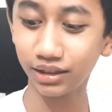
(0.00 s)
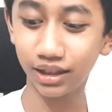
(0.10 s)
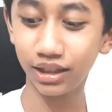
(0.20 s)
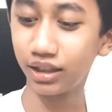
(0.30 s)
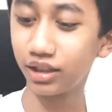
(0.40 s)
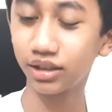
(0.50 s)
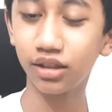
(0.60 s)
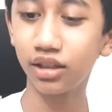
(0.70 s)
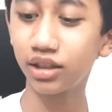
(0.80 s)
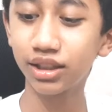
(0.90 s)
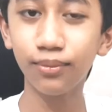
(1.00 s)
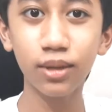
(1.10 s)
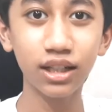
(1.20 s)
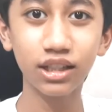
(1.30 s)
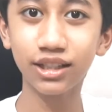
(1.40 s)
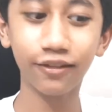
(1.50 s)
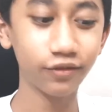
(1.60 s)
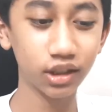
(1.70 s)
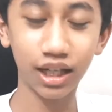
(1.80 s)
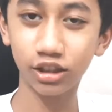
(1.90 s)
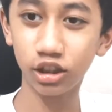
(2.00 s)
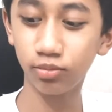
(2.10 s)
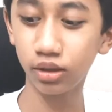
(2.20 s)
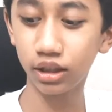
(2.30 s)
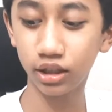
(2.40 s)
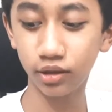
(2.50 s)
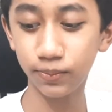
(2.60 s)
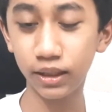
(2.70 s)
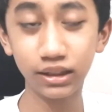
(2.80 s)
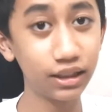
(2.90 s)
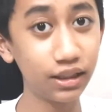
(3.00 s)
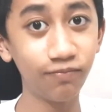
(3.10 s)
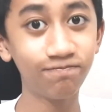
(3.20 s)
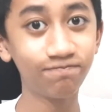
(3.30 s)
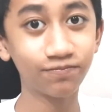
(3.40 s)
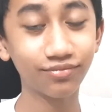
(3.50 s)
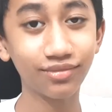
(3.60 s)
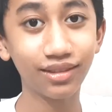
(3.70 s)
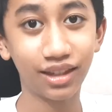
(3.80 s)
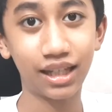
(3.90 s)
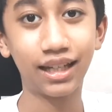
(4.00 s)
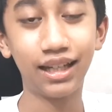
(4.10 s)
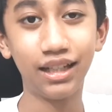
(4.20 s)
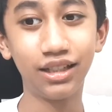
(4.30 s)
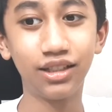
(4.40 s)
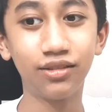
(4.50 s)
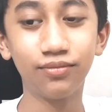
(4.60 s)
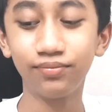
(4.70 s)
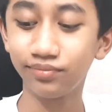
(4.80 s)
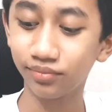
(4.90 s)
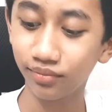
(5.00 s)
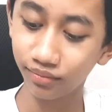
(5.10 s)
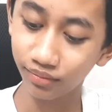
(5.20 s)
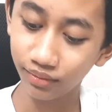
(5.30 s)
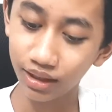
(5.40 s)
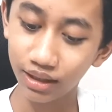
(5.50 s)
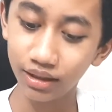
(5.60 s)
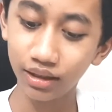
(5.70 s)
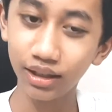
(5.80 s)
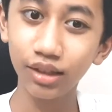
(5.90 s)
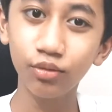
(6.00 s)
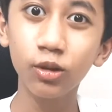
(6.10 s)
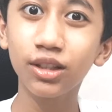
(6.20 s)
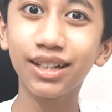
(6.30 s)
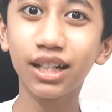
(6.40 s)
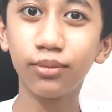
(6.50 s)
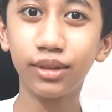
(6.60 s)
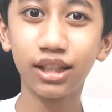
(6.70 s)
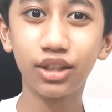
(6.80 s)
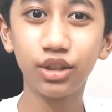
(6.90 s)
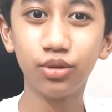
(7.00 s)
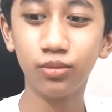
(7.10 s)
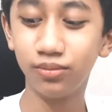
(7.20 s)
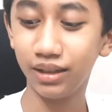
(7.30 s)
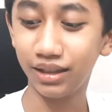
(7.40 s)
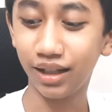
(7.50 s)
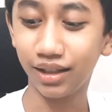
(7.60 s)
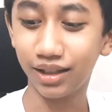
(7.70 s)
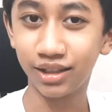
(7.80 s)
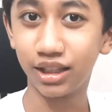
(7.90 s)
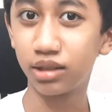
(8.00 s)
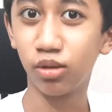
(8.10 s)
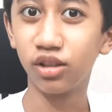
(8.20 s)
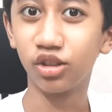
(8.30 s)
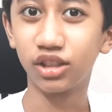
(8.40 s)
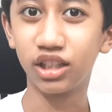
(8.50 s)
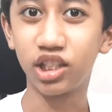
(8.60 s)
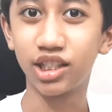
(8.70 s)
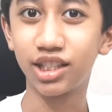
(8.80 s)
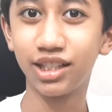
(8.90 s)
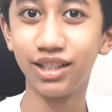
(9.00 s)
the sambal itself is actually pretty spicy. I would recommend you eating this in small dosages.